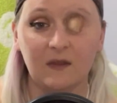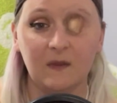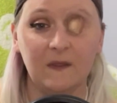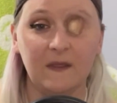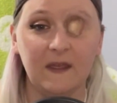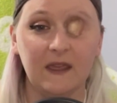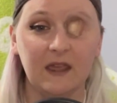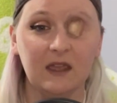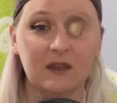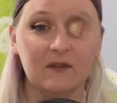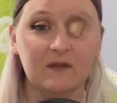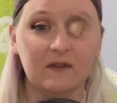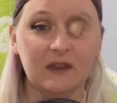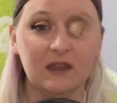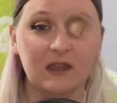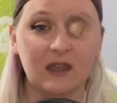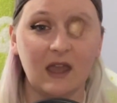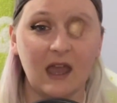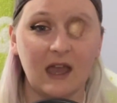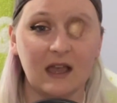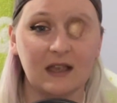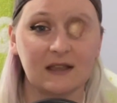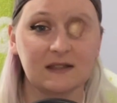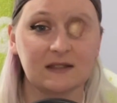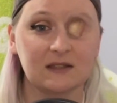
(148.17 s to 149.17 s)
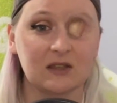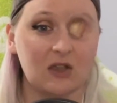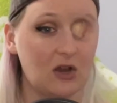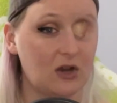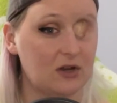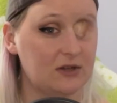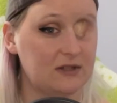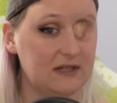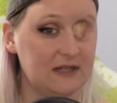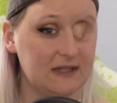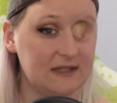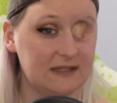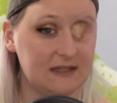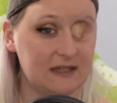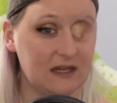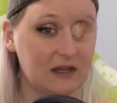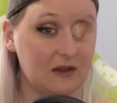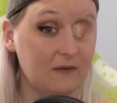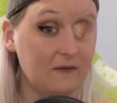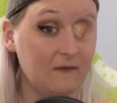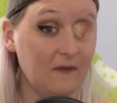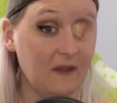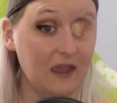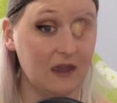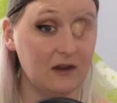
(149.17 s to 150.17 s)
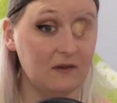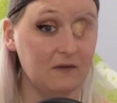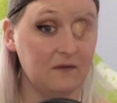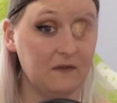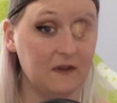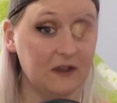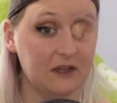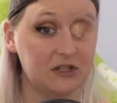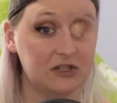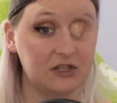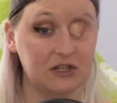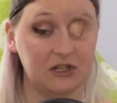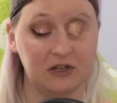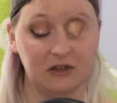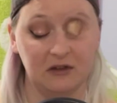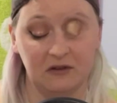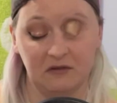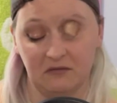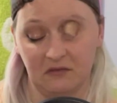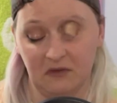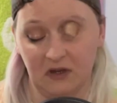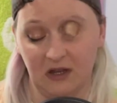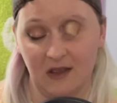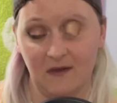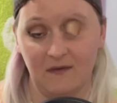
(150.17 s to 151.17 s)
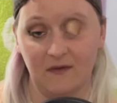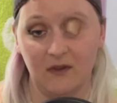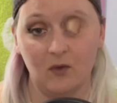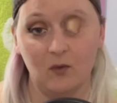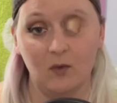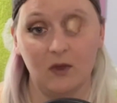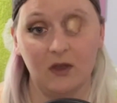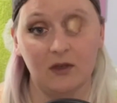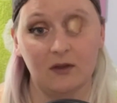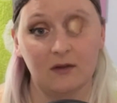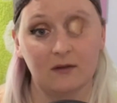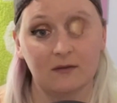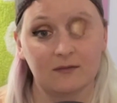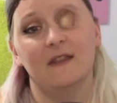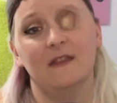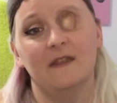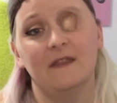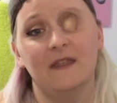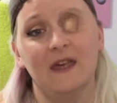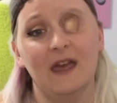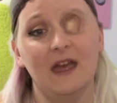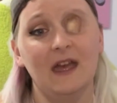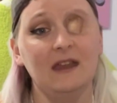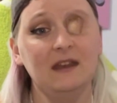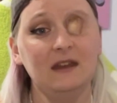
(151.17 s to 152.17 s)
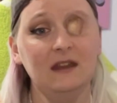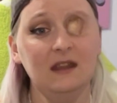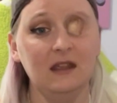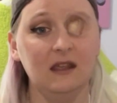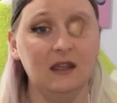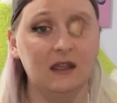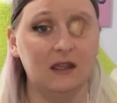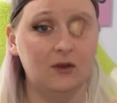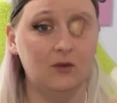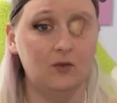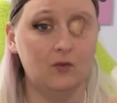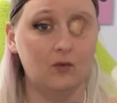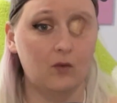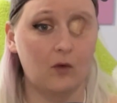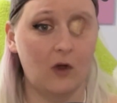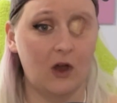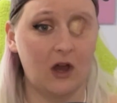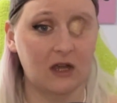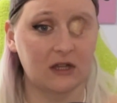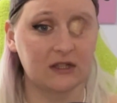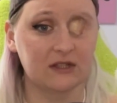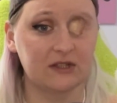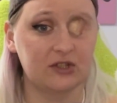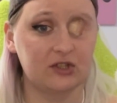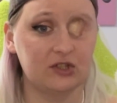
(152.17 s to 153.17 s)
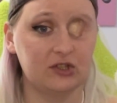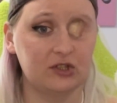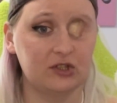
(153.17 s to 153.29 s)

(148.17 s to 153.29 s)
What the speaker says: Think of it as artistic fan fiction, if you will. Then in walks